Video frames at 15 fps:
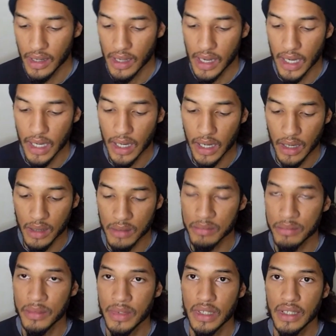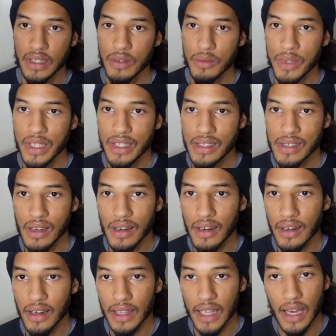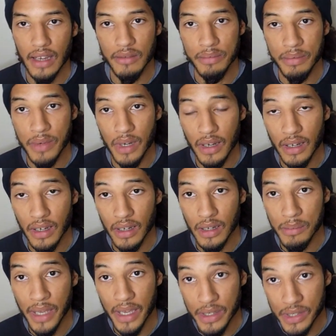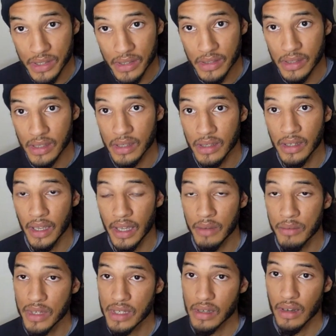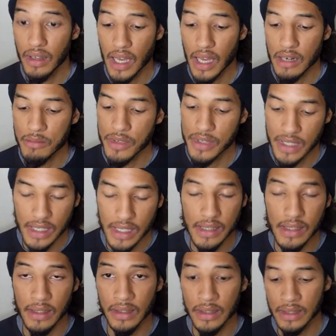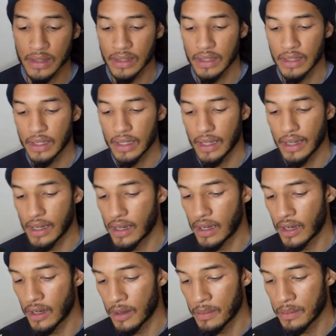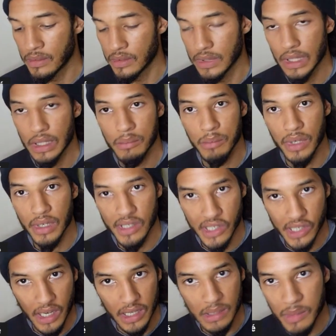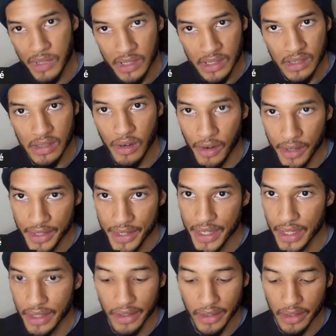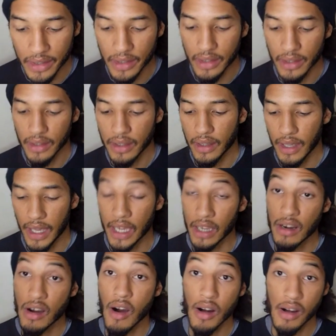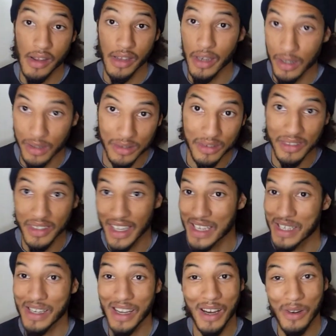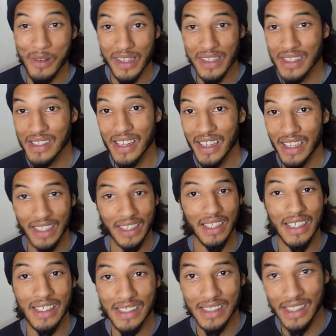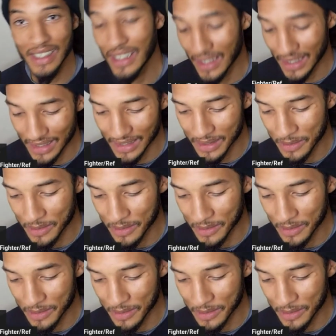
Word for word: Um, we saw a lot of uh, patience and and we saw a lot of persistence. Um, but adjustments are key, and cardio, as I always say, is key.